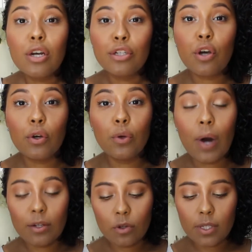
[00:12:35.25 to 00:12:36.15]
So you
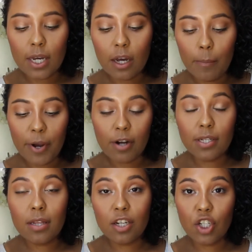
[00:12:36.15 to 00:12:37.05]
guys will see in
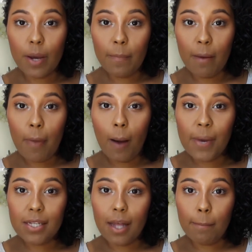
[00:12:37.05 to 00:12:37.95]
comparison that Champagne Pop
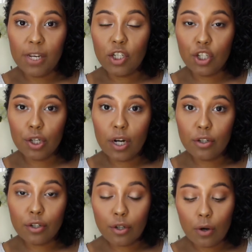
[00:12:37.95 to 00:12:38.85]
has that peachier
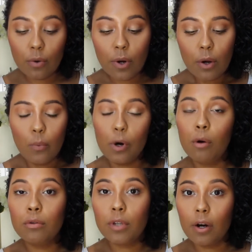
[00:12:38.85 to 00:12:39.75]
undertone where
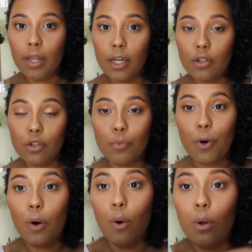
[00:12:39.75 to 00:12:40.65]
Oh Darling is
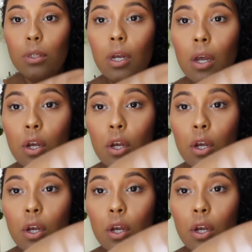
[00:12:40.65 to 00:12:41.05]
super gold.